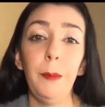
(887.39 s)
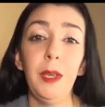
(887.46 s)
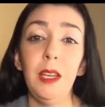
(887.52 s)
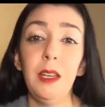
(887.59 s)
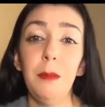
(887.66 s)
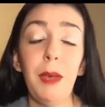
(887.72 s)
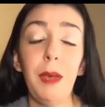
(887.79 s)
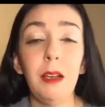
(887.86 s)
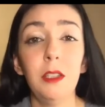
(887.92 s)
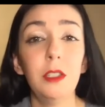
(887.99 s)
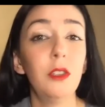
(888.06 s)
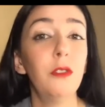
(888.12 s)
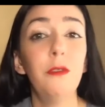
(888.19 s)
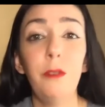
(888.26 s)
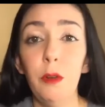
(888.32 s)
cutting back on
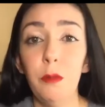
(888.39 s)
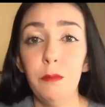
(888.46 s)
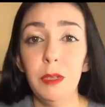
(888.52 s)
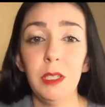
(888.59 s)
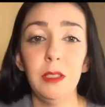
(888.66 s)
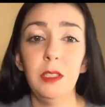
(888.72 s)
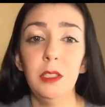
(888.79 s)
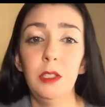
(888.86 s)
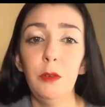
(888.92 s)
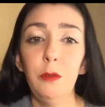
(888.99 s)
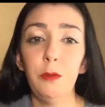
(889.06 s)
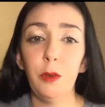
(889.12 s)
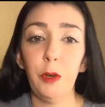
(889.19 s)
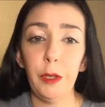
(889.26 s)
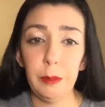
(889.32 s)
your phone bill, and so
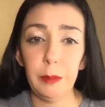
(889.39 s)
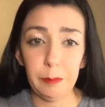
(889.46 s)
forth.